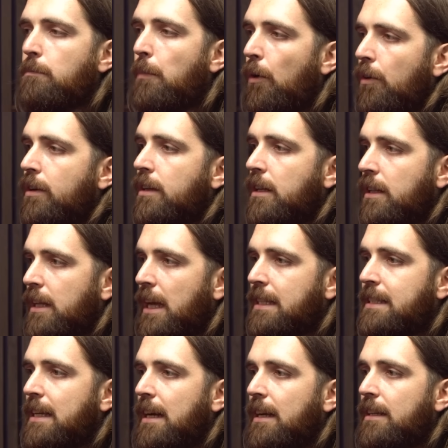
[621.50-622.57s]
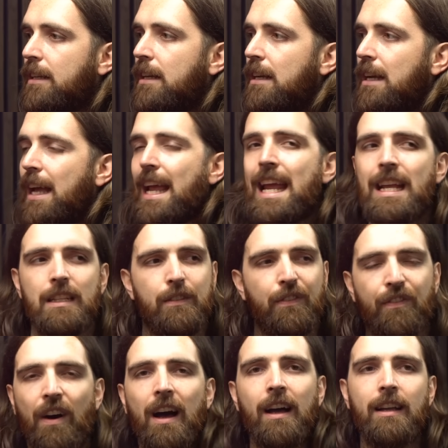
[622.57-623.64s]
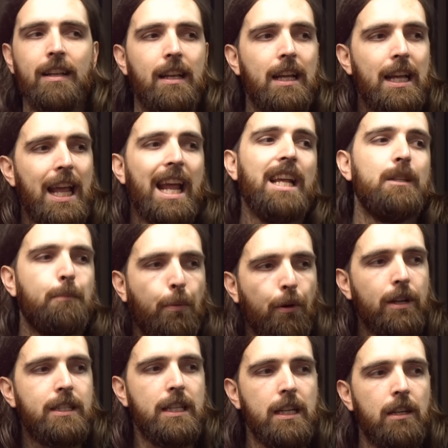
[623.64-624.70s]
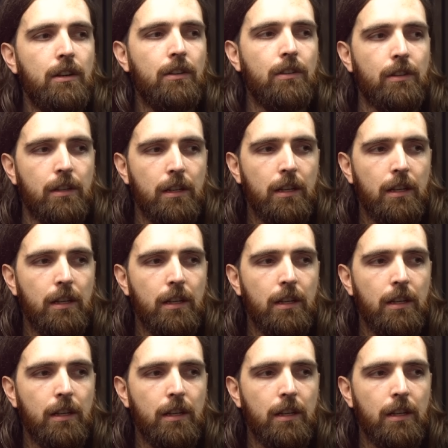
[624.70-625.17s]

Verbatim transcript: point at the Etihad. Mm. It's fine. It's pretty good.